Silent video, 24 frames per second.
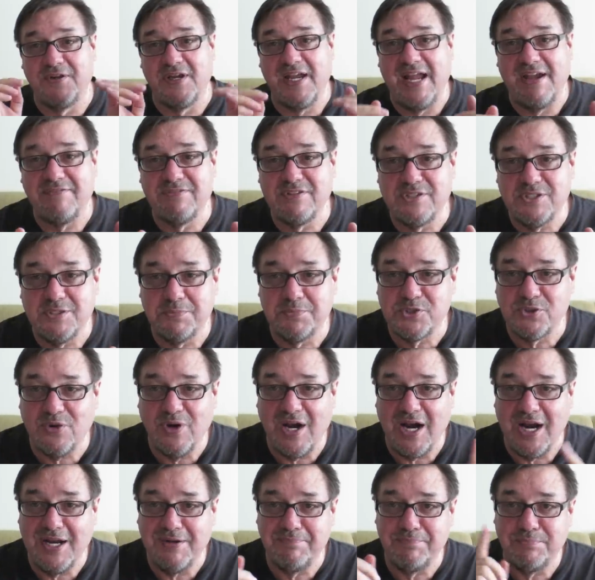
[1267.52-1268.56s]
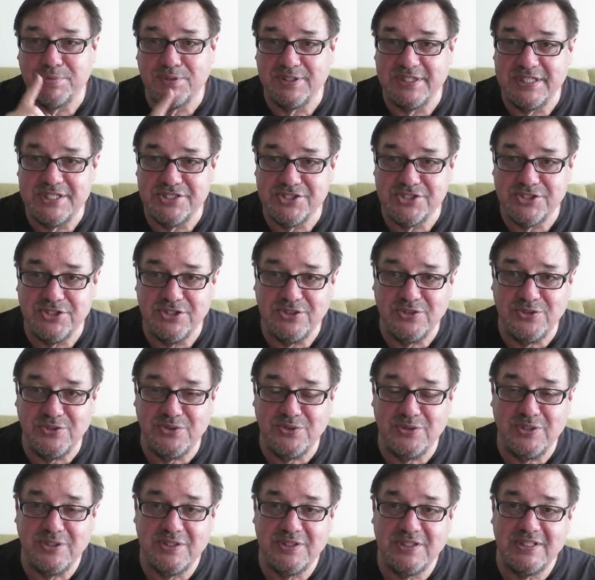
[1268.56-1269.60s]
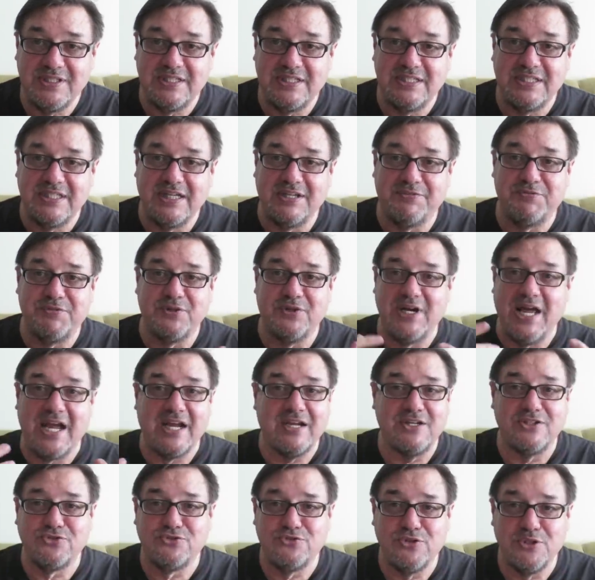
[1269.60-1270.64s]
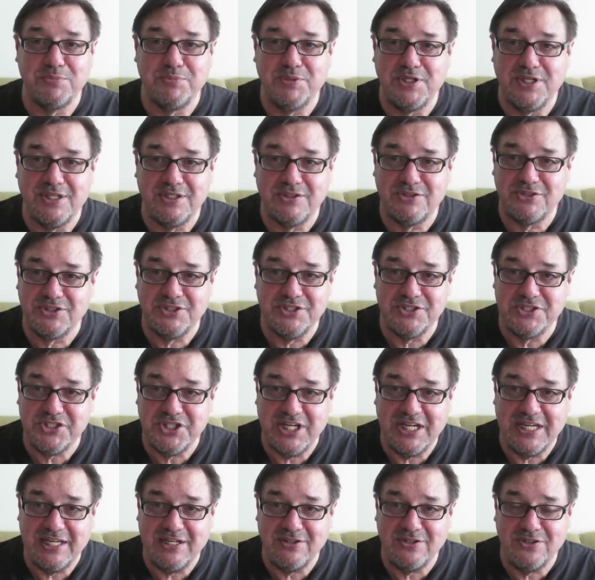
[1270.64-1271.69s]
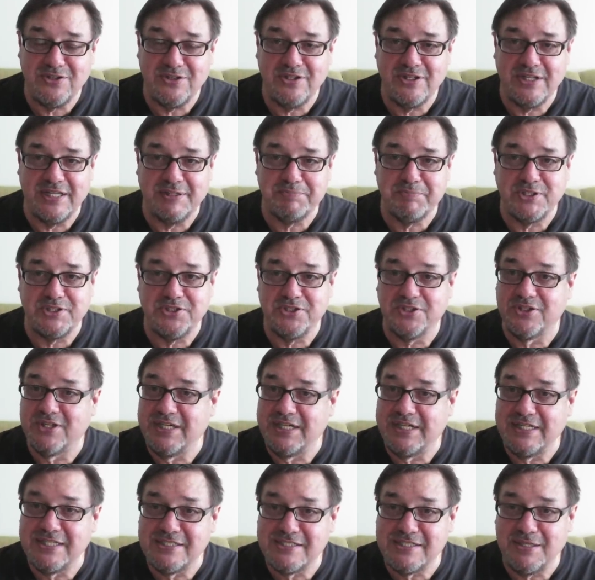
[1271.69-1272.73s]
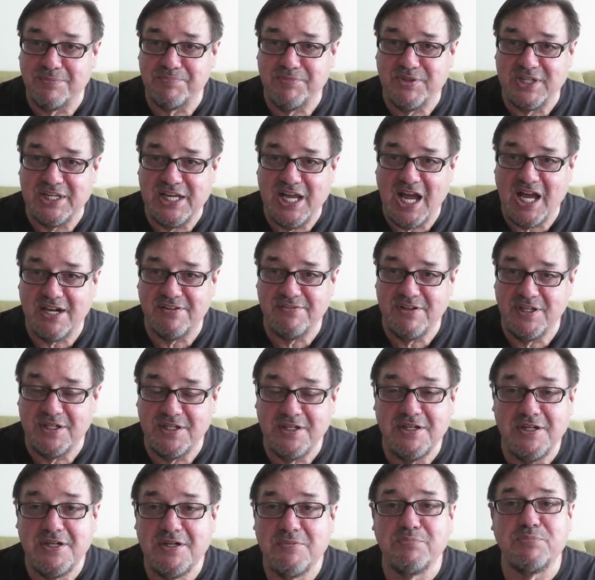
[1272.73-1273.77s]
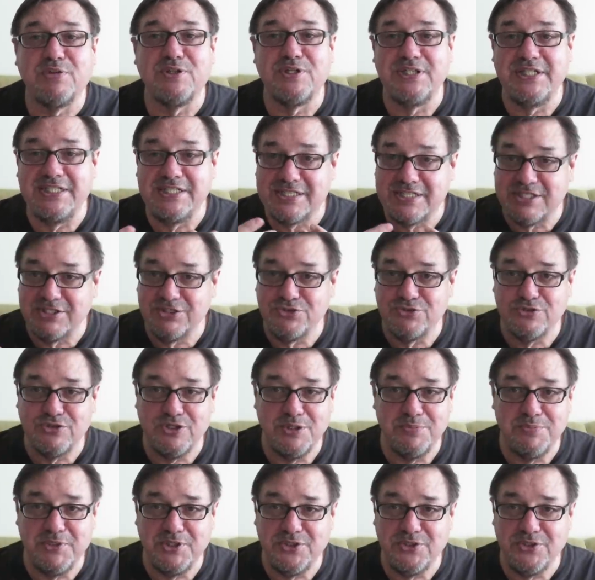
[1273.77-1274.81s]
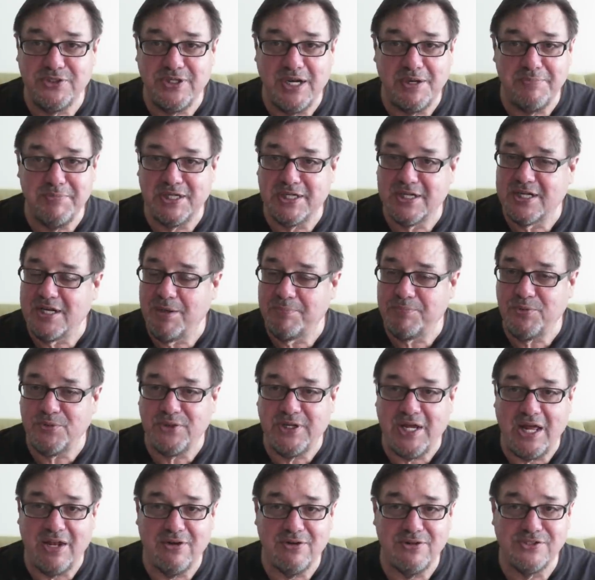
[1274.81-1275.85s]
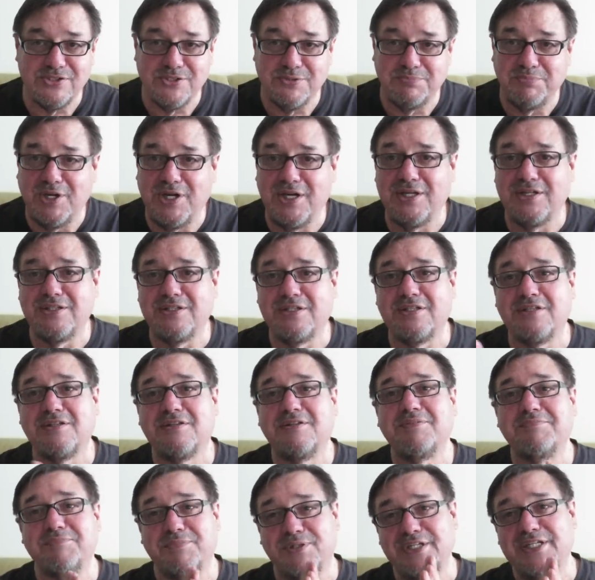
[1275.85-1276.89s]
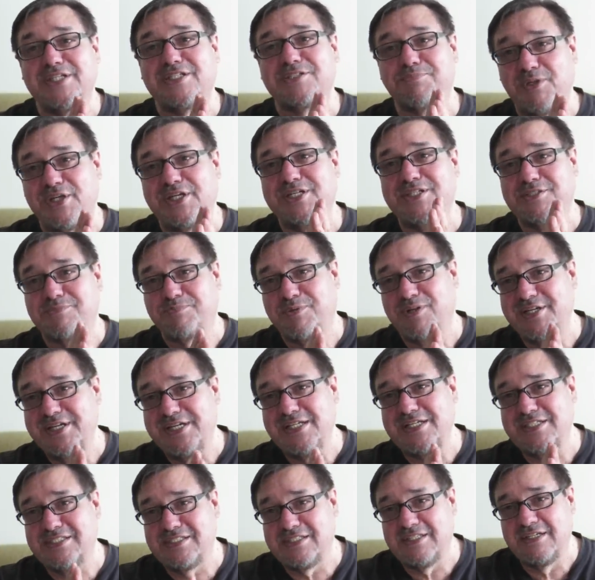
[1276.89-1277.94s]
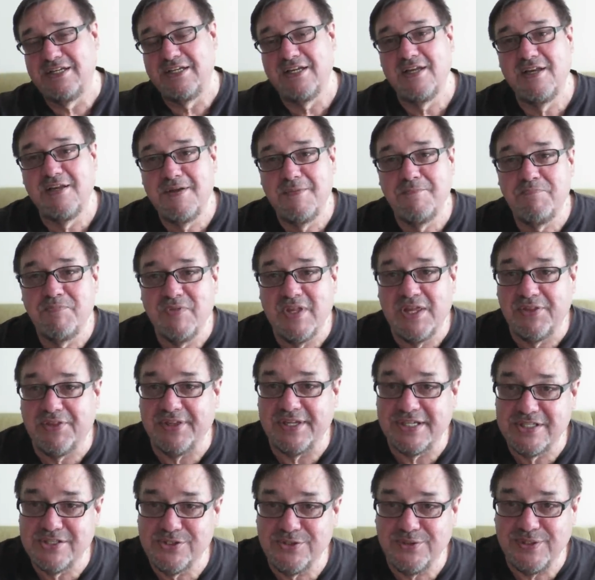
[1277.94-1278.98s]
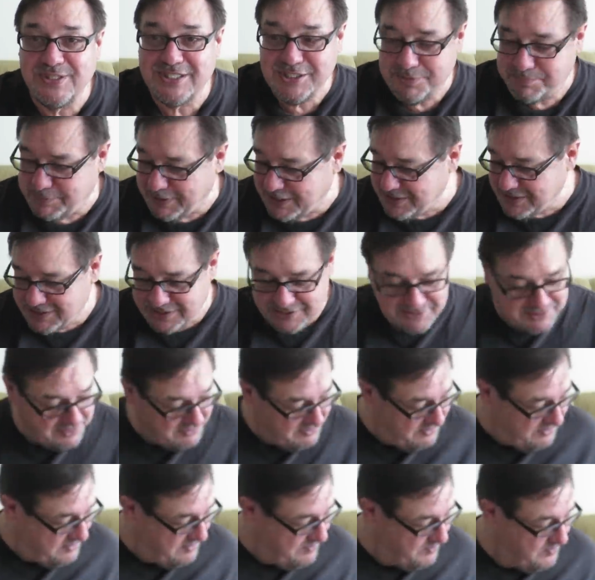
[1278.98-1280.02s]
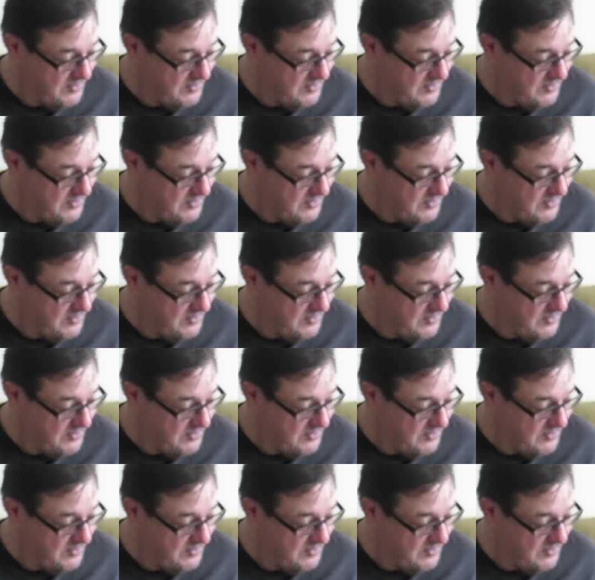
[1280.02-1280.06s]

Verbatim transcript: you haven't subscribed, please do. If you're not contributing to the channel, but you're getting something out of it, please contribute. I mean, a couple dollars a month. Please, please, please. Things are expensive.